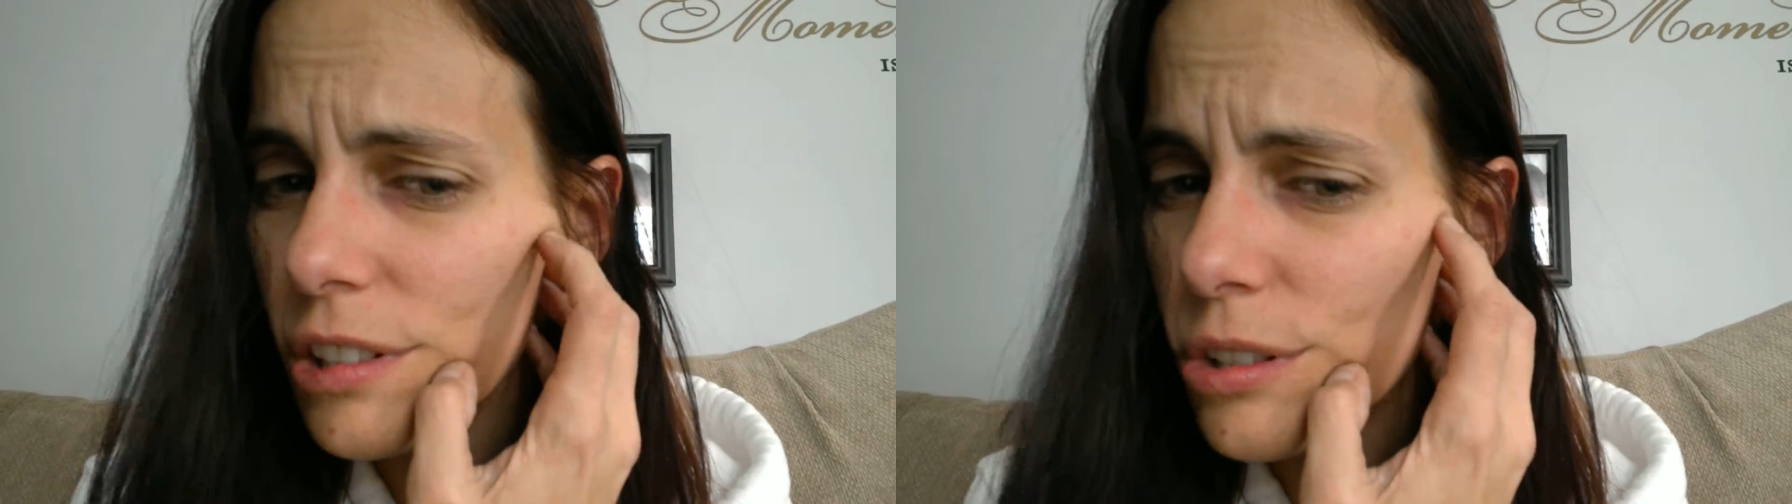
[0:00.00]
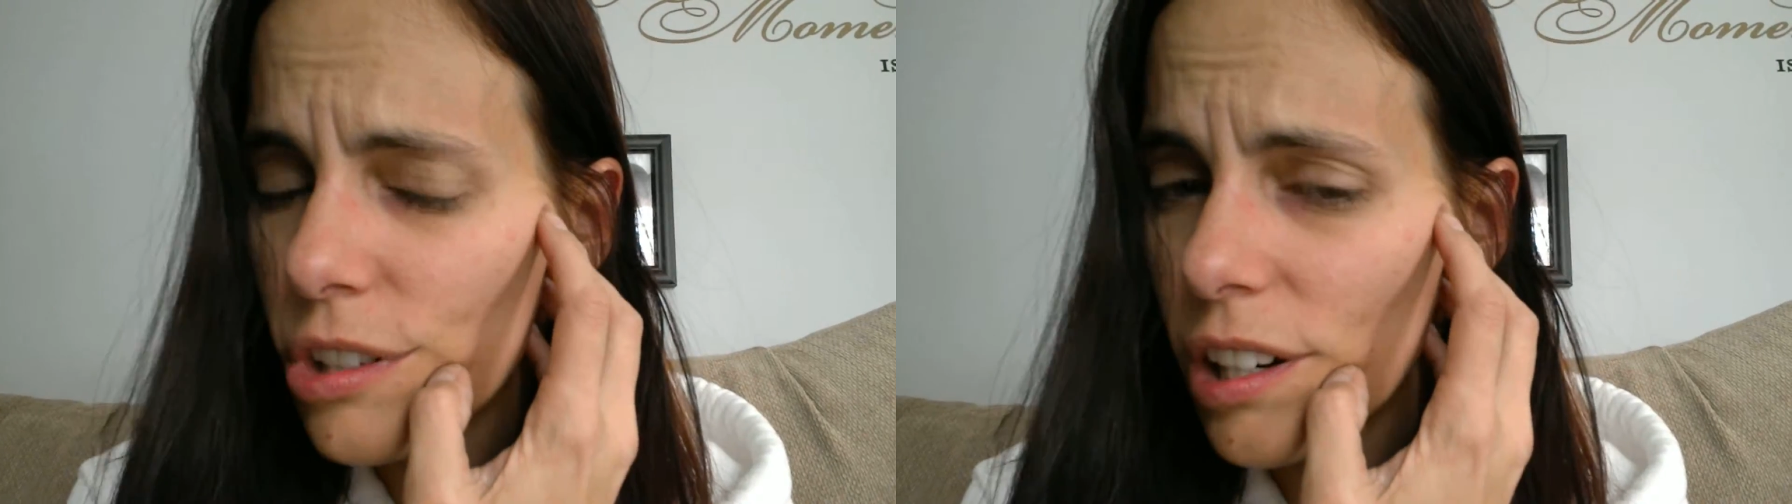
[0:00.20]

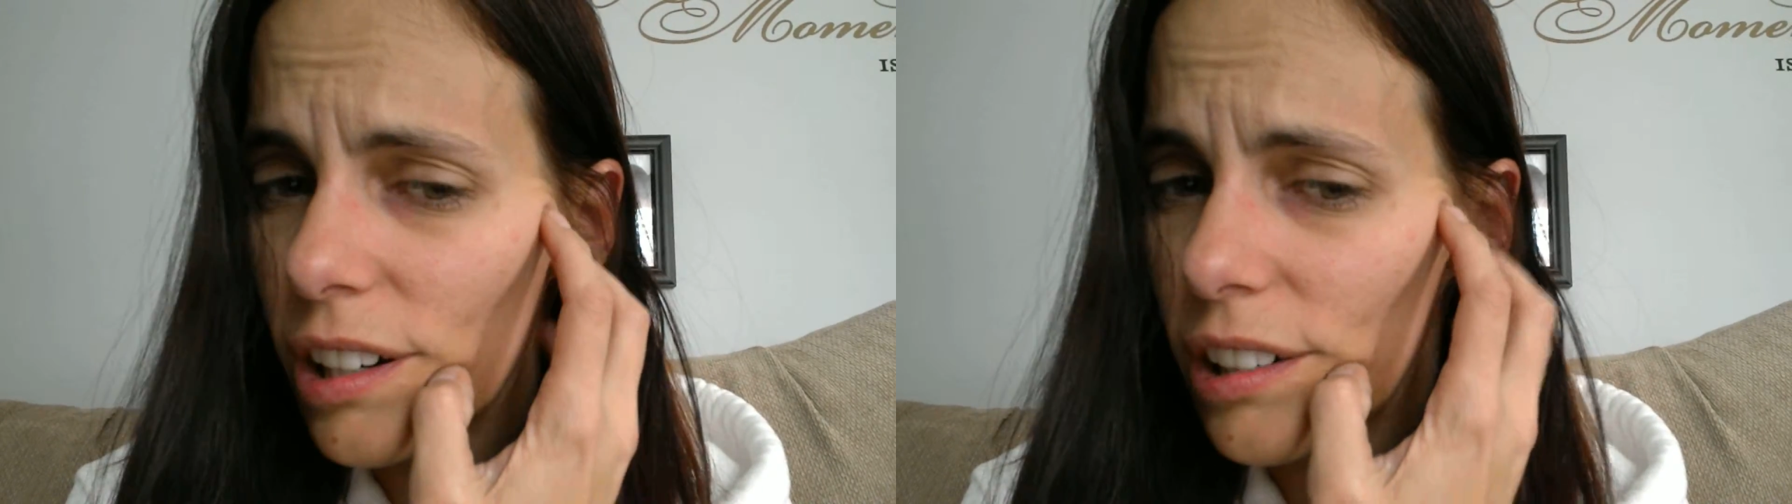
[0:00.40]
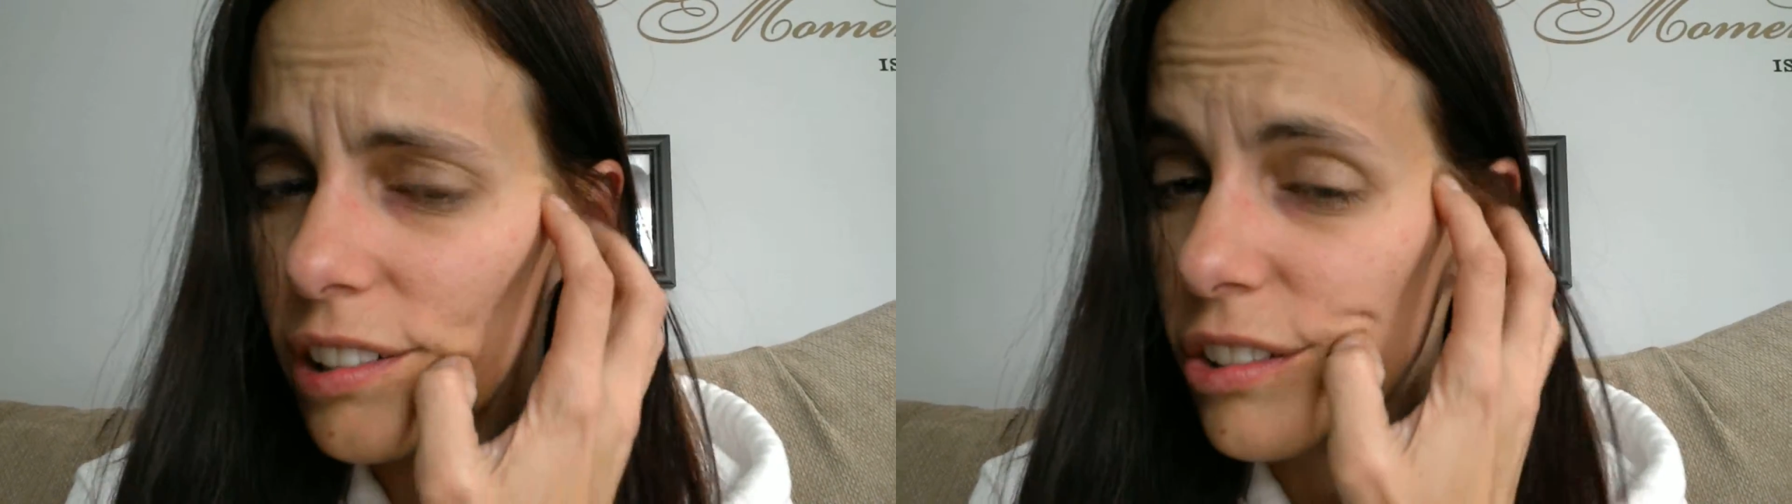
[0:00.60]
jaw
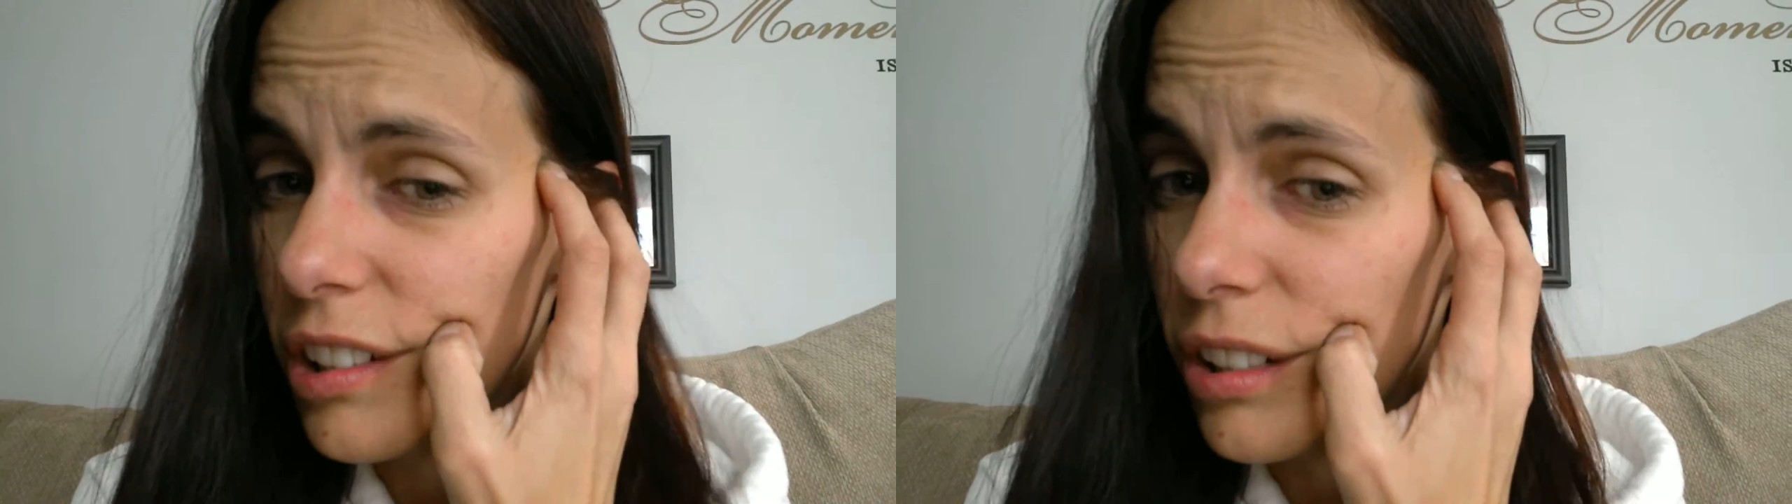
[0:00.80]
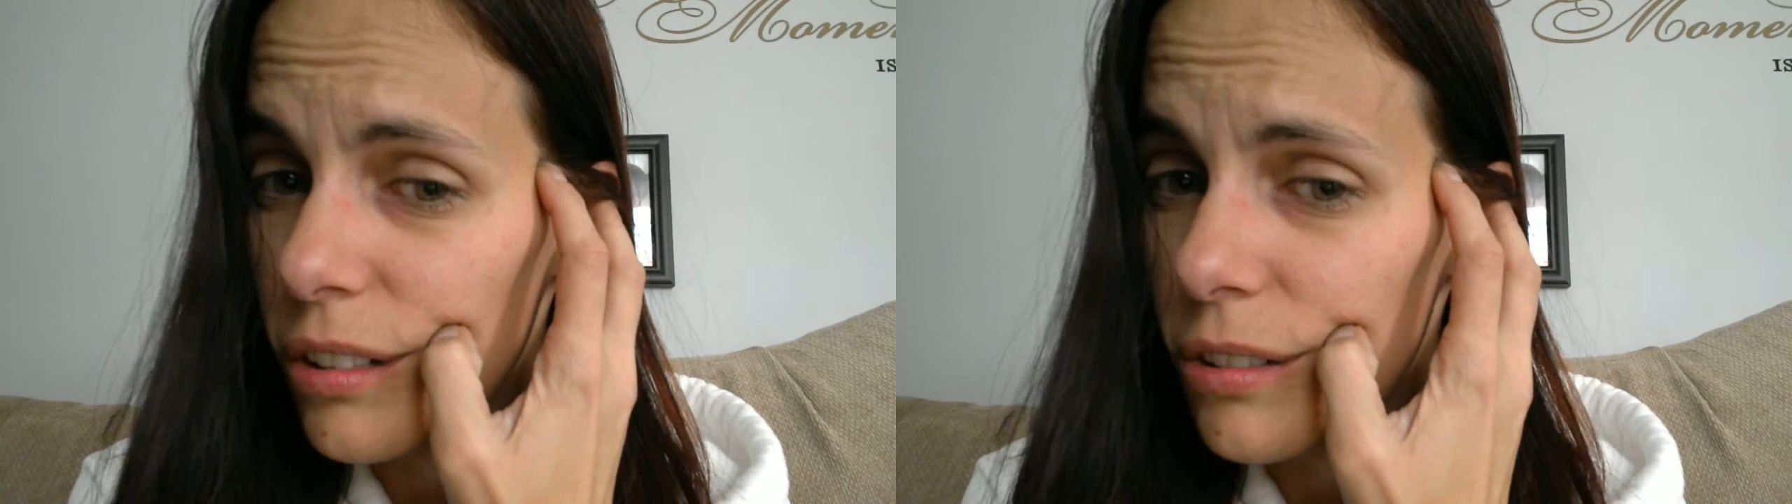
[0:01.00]
and your
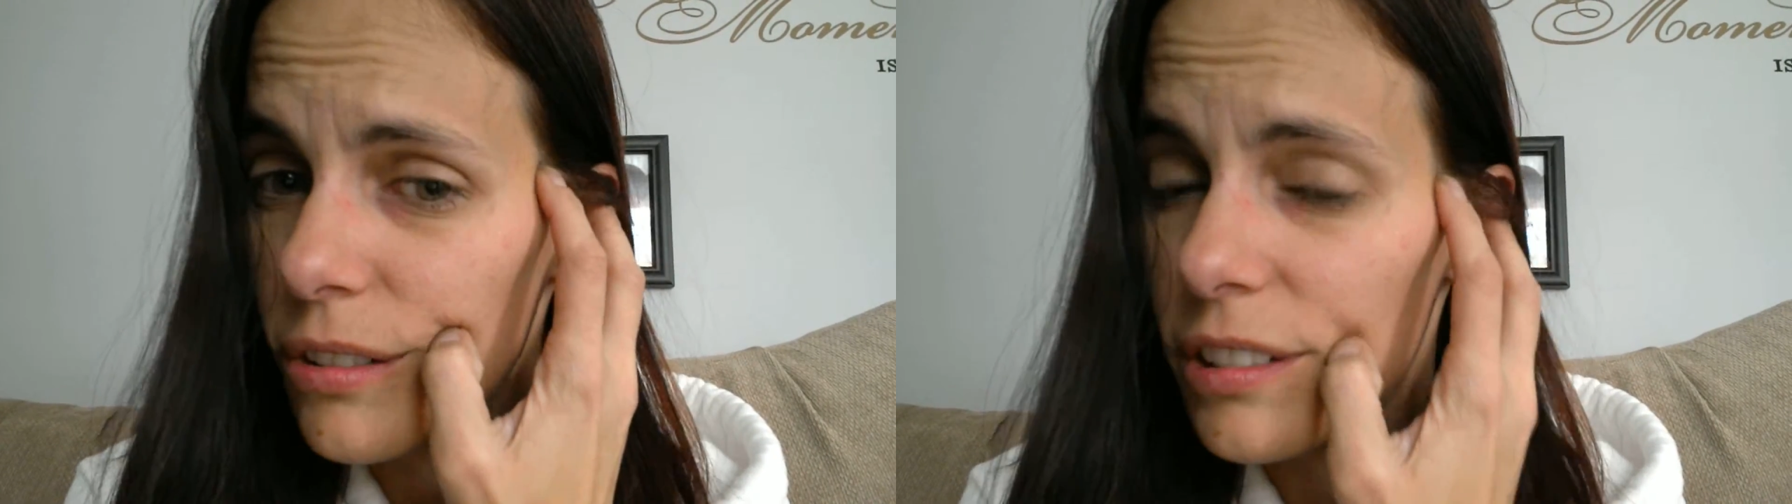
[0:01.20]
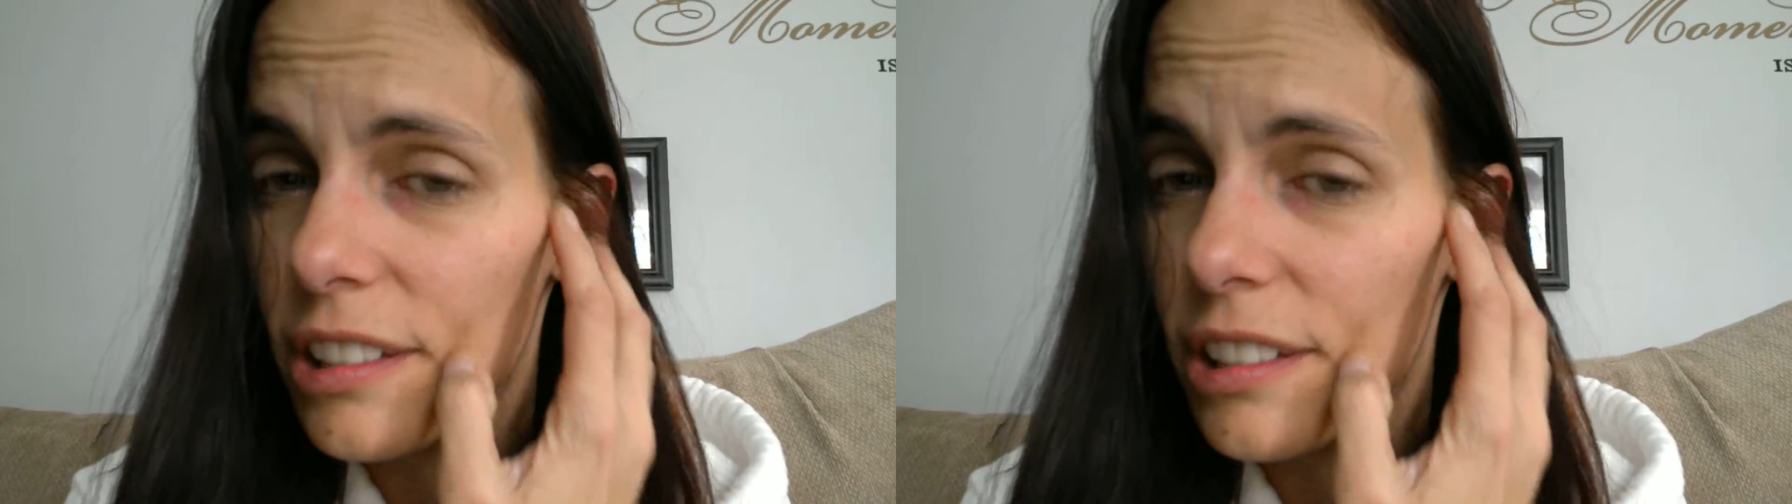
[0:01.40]
ears